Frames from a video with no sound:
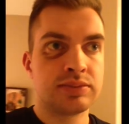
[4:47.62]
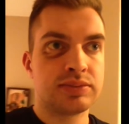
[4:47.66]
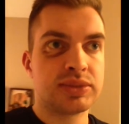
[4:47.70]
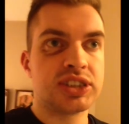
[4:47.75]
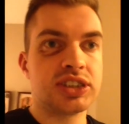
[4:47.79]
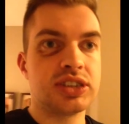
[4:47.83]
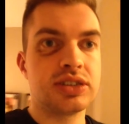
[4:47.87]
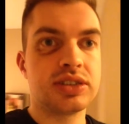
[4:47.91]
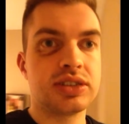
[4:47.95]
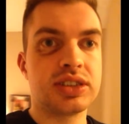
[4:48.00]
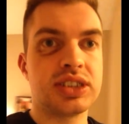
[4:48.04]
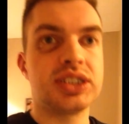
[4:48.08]

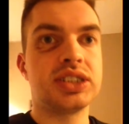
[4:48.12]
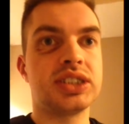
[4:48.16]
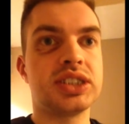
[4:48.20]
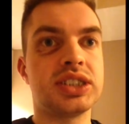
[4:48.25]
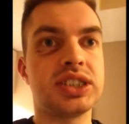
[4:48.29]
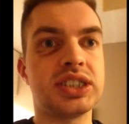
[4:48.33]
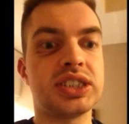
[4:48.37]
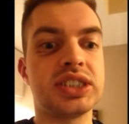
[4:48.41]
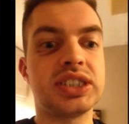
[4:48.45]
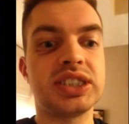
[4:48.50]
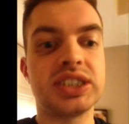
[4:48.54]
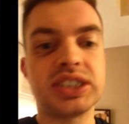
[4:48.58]
Been using
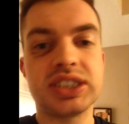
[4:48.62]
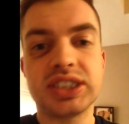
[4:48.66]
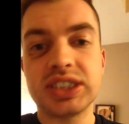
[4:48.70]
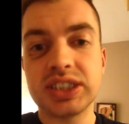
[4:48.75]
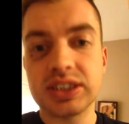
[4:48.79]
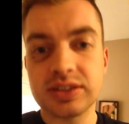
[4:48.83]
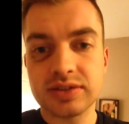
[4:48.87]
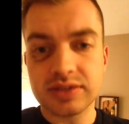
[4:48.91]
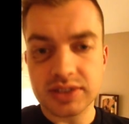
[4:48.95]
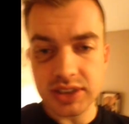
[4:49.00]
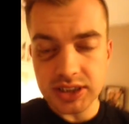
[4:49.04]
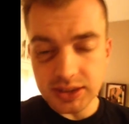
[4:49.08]
the
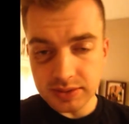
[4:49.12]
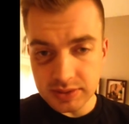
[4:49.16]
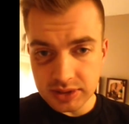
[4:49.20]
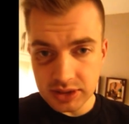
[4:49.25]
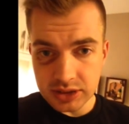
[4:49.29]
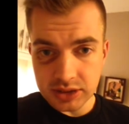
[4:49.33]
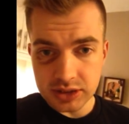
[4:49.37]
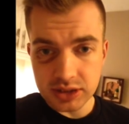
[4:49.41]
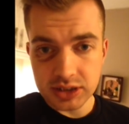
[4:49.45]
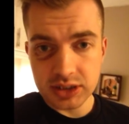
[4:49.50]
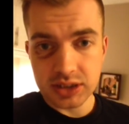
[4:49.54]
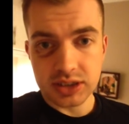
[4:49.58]

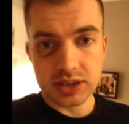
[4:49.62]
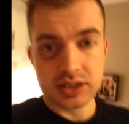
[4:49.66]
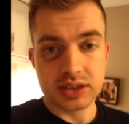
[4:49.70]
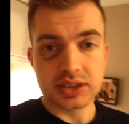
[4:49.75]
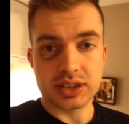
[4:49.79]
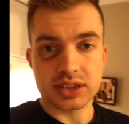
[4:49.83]
anti-inflammatories though,